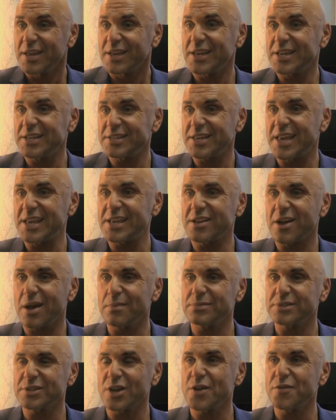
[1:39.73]
he
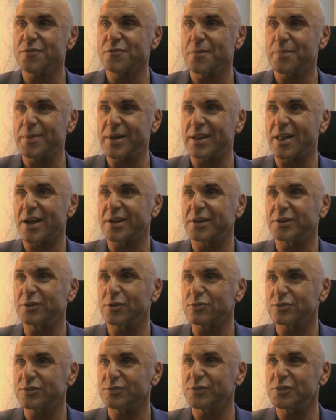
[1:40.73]
comes over a bit like an
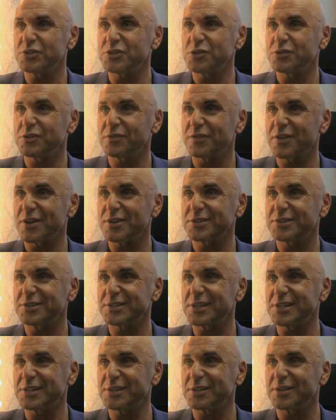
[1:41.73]
Oxford
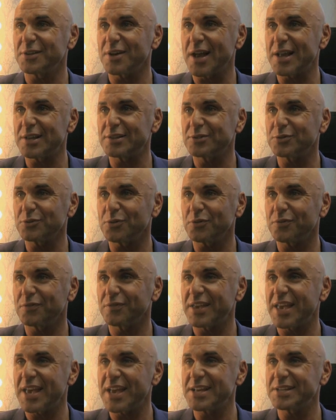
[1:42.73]
University like sort of
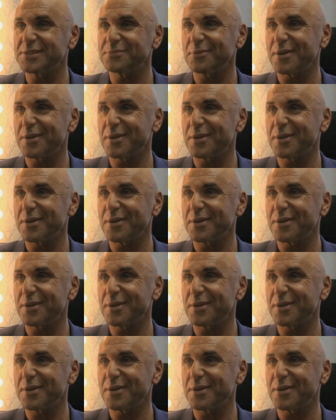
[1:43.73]
kid,